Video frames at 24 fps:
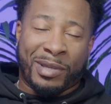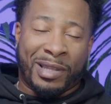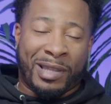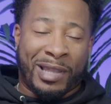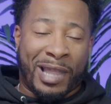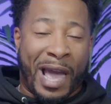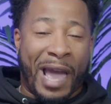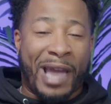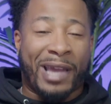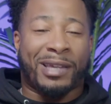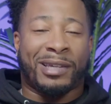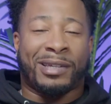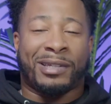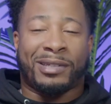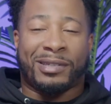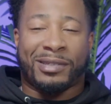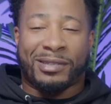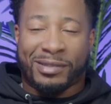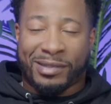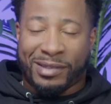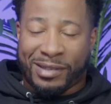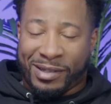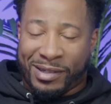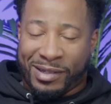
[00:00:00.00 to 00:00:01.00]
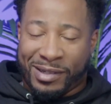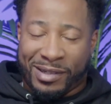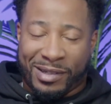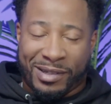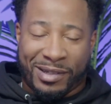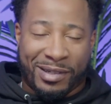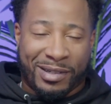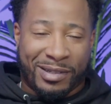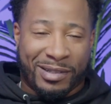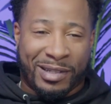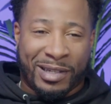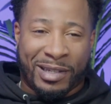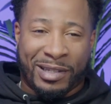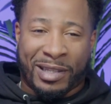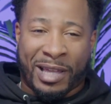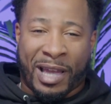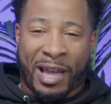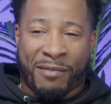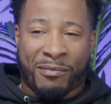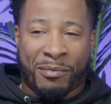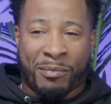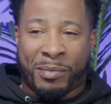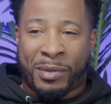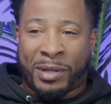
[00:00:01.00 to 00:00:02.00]
been lacking uh,
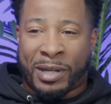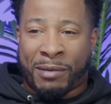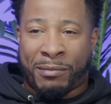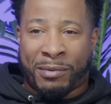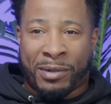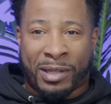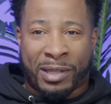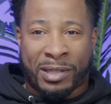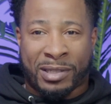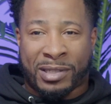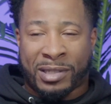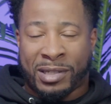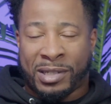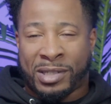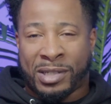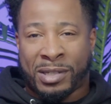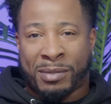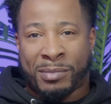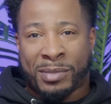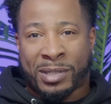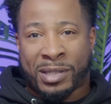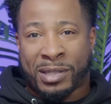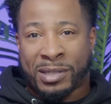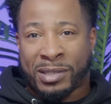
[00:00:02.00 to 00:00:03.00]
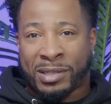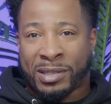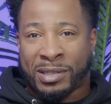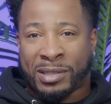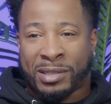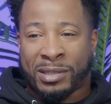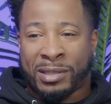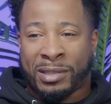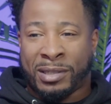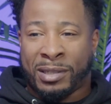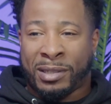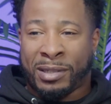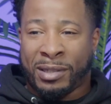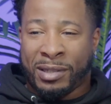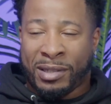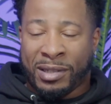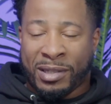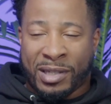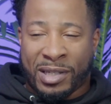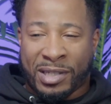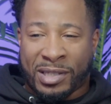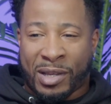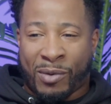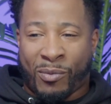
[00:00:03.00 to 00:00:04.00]
lately. I haven't been able to get to the gym as consistently
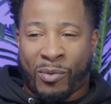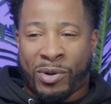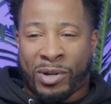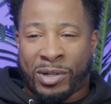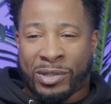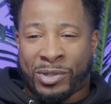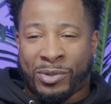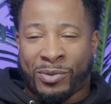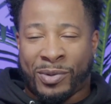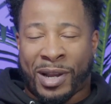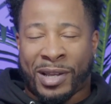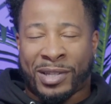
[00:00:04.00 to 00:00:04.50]
as I wanted to.